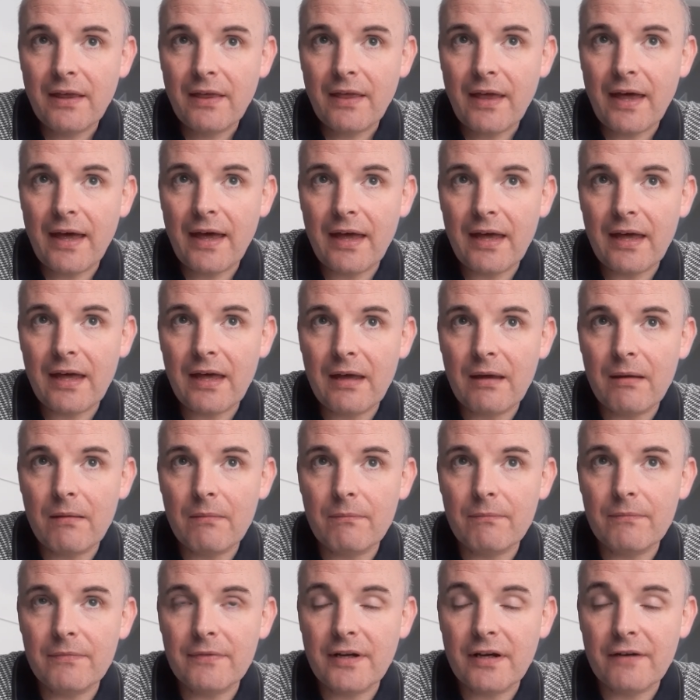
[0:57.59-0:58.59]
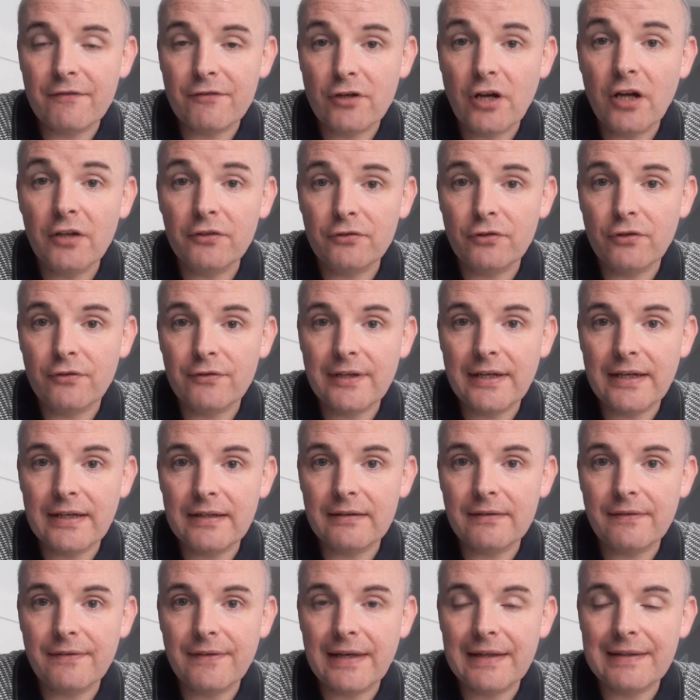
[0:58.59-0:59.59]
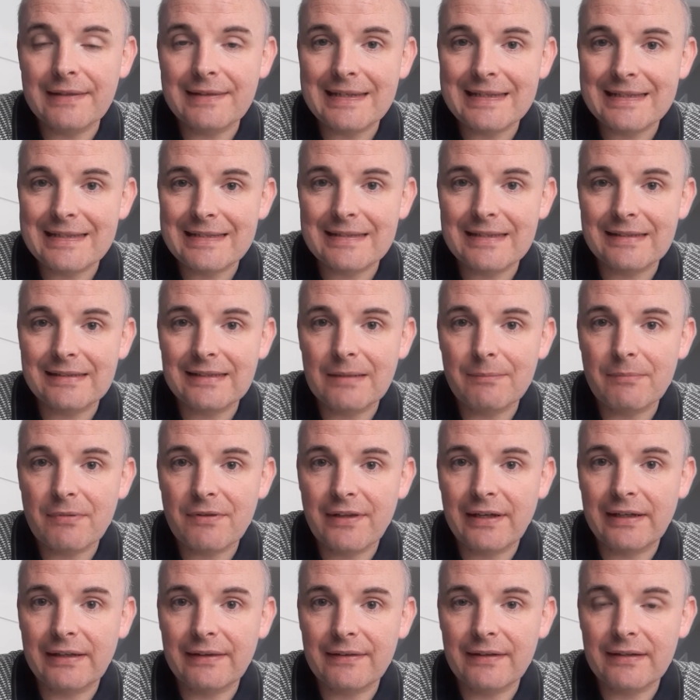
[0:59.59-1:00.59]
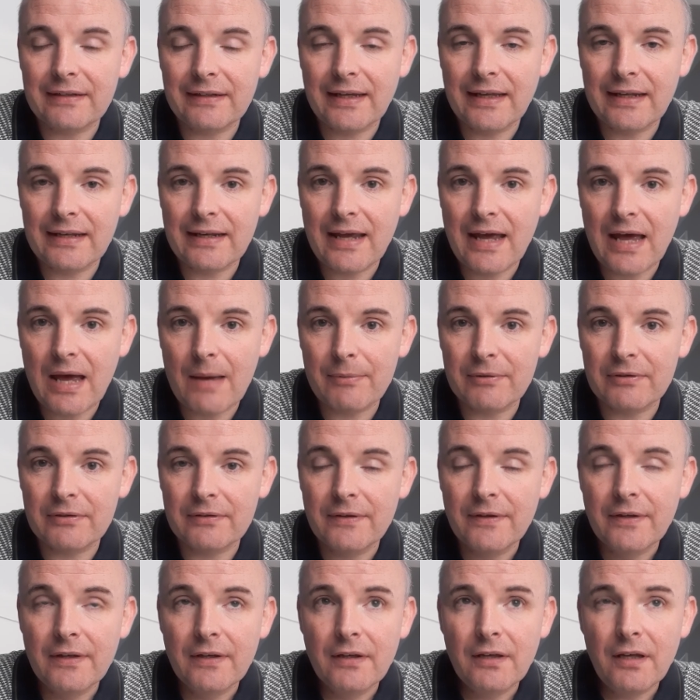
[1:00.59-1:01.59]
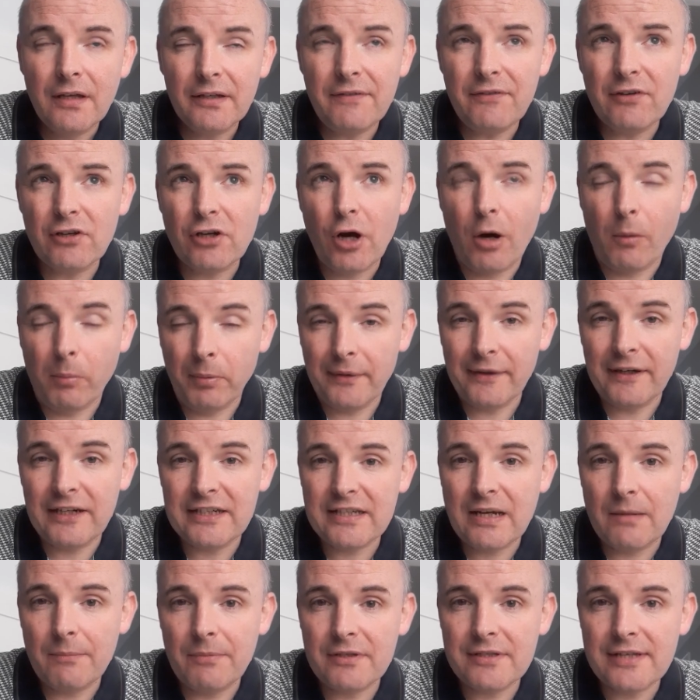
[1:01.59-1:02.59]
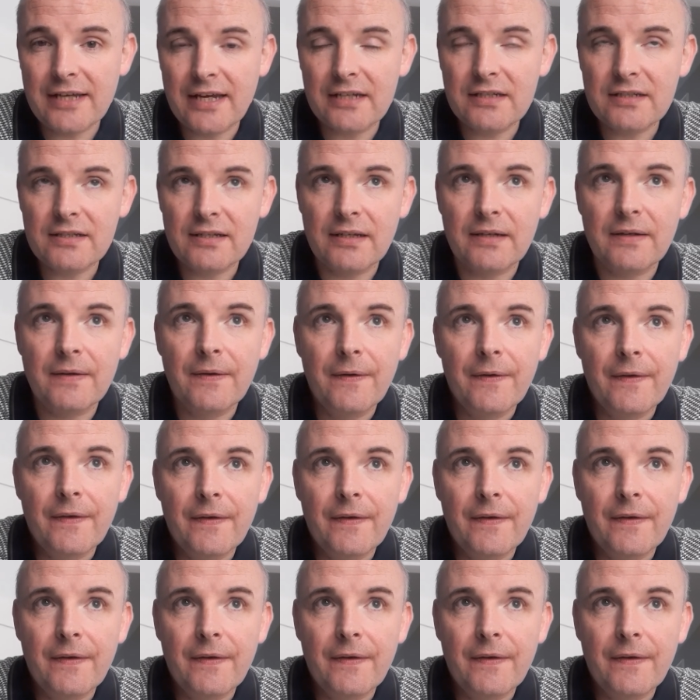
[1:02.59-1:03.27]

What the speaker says: That if you're not doing that, then this is the type of thing that can happen. I'll give you a couple of examples actually.